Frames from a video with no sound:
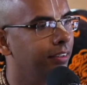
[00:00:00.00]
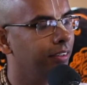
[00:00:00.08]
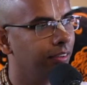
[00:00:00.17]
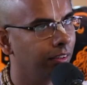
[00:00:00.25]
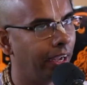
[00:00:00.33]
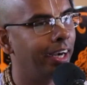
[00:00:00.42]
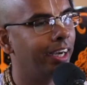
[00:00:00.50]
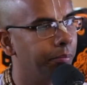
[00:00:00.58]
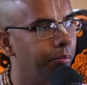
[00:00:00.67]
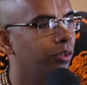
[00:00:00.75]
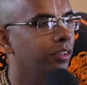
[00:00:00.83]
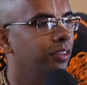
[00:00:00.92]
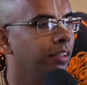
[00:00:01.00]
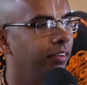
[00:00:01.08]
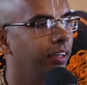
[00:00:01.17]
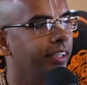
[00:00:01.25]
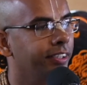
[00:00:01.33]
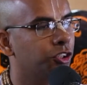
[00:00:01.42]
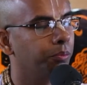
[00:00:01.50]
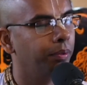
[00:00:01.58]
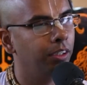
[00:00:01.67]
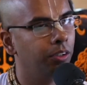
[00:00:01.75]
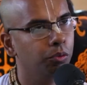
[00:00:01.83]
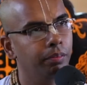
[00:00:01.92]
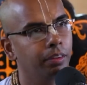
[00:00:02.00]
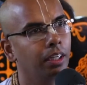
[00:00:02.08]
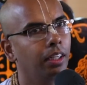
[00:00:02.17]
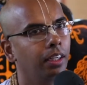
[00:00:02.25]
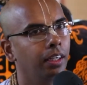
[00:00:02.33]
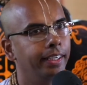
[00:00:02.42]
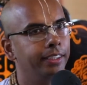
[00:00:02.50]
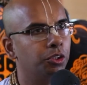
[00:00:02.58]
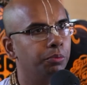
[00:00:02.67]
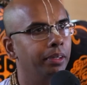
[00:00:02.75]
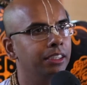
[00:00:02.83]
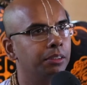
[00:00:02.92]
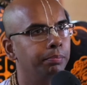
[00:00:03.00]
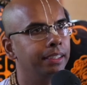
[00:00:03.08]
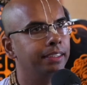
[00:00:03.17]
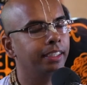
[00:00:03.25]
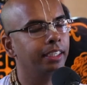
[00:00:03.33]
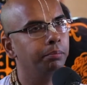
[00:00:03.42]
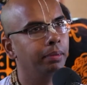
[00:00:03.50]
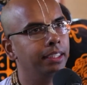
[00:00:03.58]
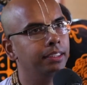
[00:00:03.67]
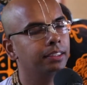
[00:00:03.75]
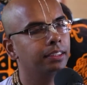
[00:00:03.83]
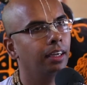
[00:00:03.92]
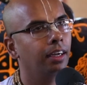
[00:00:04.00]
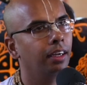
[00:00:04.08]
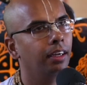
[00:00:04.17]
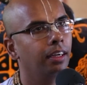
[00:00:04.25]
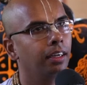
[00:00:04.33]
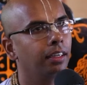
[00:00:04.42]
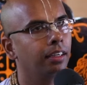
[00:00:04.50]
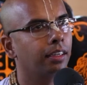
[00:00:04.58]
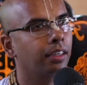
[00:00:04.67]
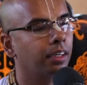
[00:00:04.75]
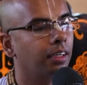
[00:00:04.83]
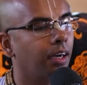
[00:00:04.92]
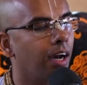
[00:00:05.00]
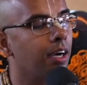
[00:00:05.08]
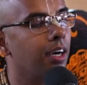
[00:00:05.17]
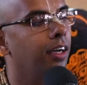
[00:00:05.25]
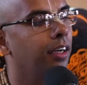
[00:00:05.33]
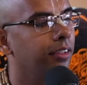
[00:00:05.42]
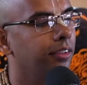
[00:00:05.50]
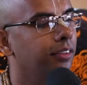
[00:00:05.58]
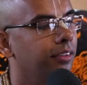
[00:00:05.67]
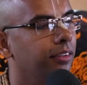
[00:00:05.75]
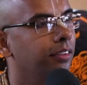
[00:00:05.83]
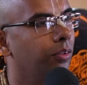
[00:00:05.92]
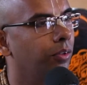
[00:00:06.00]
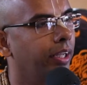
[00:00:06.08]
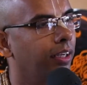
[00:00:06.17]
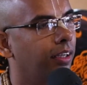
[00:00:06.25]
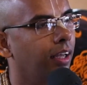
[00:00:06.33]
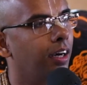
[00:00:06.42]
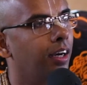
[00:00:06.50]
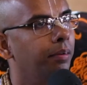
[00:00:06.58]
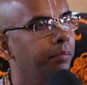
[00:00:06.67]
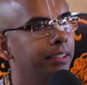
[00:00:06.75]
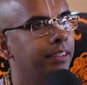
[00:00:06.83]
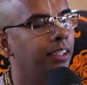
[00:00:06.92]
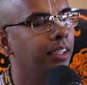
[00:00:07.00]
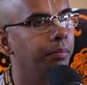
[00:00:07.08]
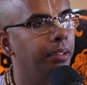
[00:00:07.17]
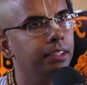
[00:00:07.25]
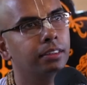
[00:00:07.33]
attribute the word instrument to. Instruments basically means karana. Okay, karana basically means the